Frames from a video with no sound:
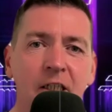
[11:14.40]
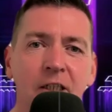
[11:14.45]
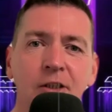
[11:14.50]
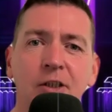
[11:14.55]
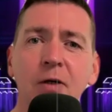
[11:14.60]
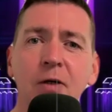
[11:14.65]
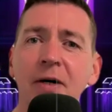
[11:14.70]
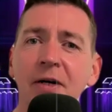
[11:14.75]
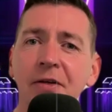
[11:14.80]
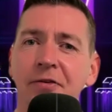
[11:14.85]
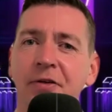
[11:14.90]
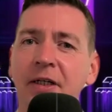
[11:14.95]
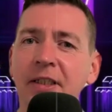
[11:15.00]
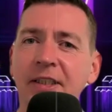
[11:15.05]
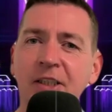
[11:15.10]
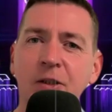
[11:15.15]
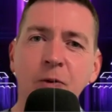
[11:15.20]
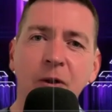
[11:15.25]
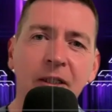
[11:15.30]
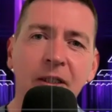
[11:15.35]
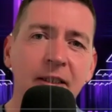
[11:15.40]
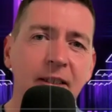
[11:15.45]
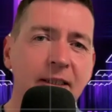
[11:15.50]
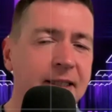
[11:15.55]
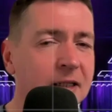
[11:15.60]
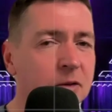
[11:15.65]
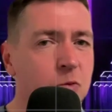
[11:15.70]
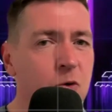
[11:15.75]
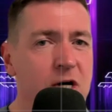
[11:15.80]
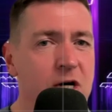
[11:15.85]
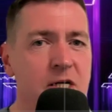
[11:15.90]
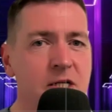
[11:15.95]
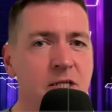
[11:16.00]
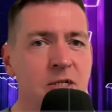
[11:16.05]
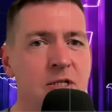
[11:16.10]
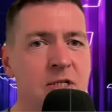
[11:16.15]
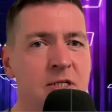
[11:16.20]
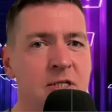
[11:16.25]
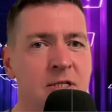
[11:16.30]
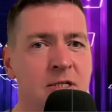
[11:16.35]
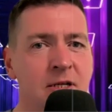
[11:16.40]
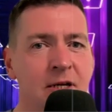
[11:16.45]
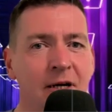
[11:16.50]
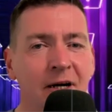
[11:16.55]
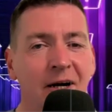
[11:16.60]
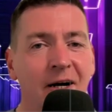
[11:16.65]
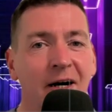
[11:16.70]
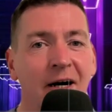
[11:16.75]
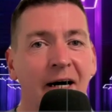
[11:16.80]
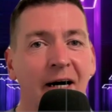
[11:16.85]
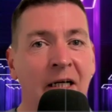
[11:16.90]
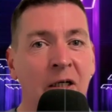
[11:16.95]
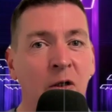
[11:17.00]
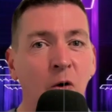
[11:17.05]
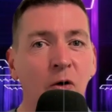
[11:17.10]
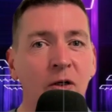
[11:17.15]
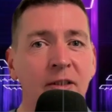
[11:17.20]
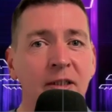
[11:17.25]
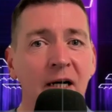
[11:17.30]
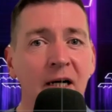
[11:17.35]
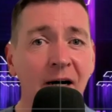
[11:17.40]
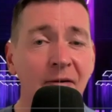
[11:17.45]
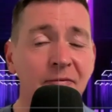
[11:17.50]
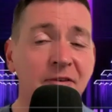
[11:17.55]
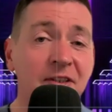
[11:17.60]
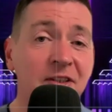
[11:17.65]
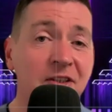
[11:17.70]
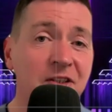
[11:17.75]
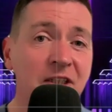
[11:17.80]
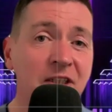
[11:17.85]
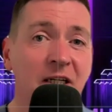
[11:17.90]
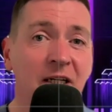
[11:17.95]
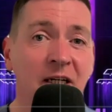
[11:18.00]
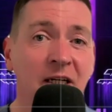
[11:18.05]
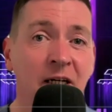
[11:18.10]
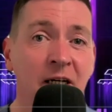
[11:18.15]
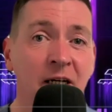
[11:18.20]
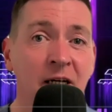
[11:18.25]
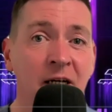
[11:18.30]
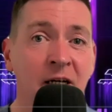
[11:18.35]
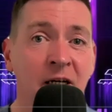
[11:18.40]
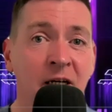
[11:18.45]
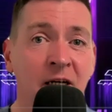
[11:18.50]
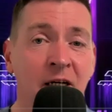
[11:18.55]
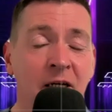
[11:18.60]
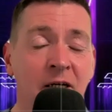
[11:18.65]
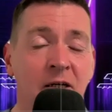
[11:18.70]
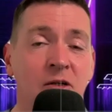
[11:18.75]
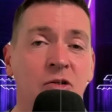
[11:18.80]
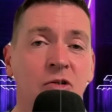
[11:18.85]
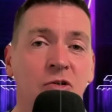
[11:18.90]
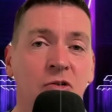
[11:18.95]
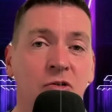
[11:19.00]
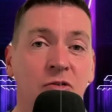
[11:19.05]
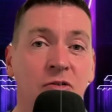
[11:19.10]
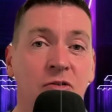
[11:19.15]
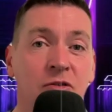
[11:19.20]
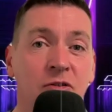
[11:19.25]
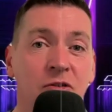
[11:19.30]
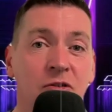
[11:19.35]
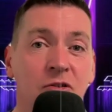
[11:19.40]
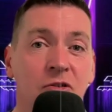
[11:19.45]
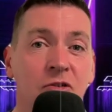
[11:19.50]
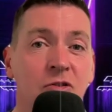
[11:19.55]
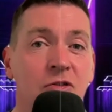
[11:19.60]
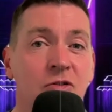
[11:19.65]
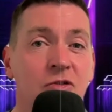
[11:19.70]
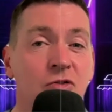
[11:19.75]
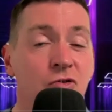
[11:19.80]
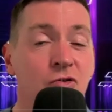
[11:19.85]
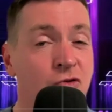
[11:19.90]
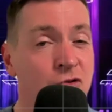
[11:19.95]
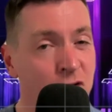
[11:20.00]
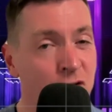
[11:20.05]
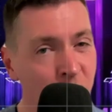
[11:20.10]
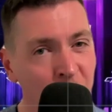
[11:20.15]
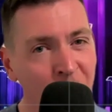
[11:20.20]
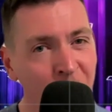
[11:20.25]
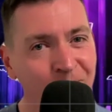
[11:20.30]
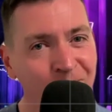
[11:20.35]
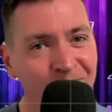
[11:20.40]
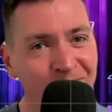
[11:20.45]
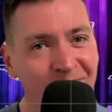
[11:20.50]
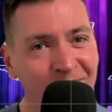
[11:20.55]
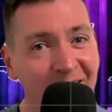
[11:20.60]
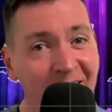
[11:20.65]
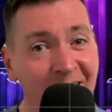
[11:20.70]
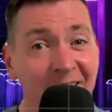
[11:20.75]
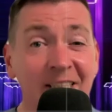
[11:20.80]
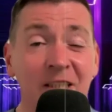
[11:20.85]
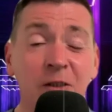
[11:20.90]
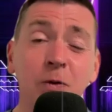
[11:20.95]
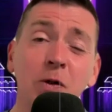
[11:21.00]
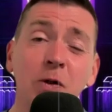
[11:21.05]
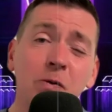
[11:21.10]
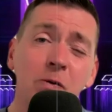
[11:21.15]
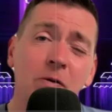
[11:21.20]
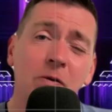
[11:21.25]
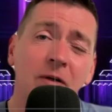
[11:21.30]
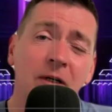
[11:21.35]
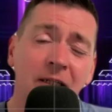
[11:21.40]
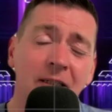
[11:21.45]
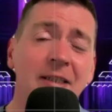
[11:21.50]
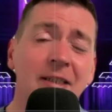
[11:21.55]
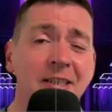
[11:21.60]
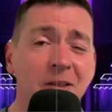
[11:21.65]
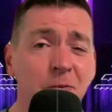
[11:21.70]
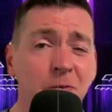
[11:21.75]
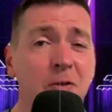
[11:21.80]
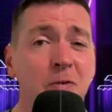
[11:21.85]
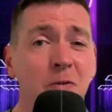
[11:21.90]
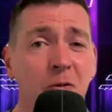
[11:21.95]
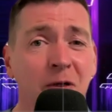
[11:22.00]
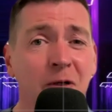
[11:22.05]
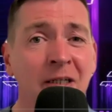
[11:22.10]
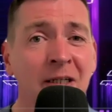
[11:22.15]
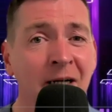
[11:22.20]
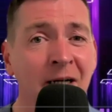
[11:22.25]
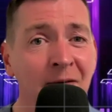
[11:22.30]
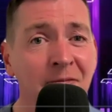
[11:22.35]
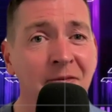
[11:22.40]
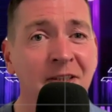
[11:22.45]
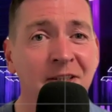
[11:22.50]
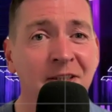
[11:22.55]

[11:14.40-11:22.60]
Do I think Sweden can win? I'm going to have to say no. It is with regret I have to